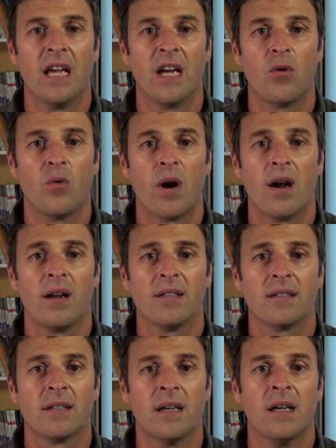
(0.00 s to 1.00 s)

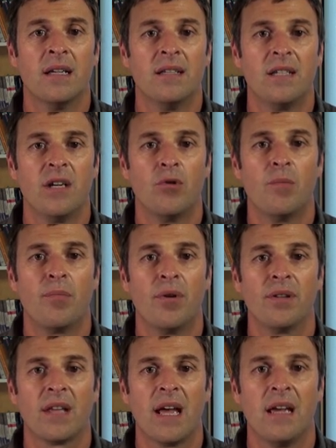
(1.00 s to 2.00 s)
equals
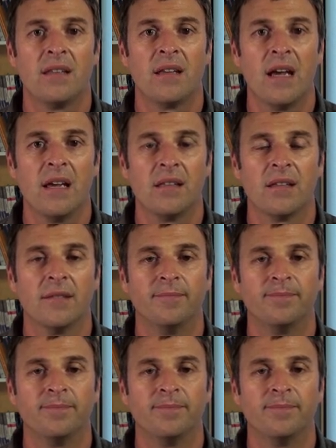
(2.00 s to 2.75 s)
0.88.